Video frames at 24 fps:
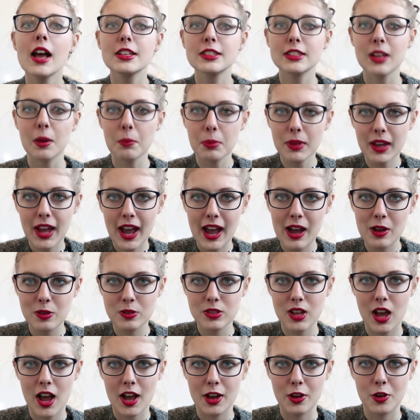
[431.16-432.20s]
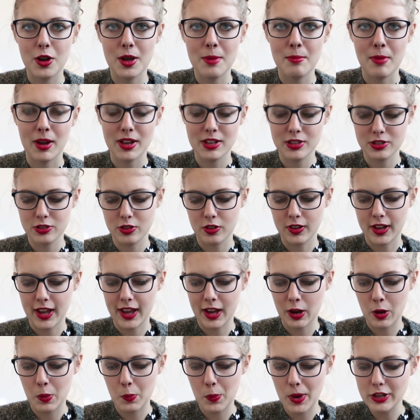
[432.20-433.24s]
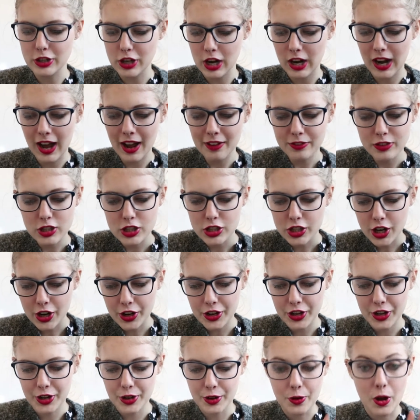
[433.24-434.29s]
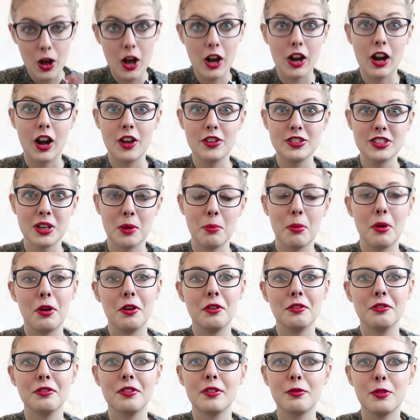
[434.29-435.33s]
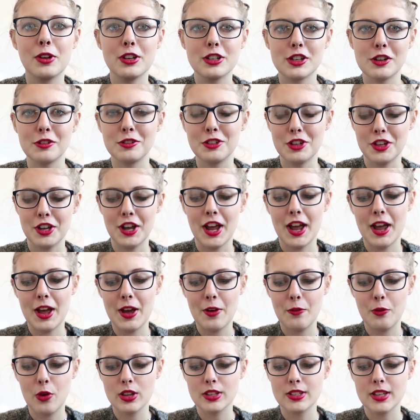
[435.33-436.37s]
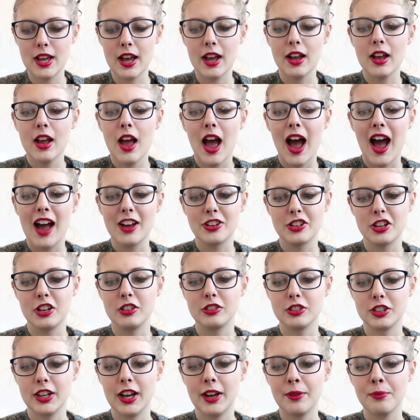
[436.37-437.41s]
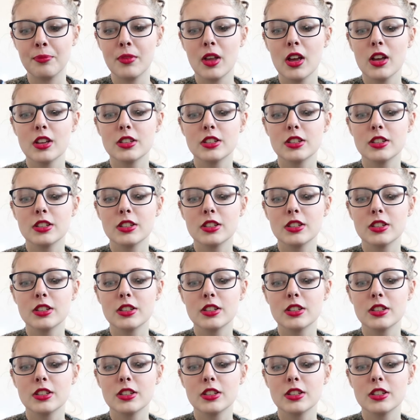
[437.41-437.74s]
Something else I got in my stocking, which I'll have to show you a close-up of, which I'll do once. Actually, I'll do it now.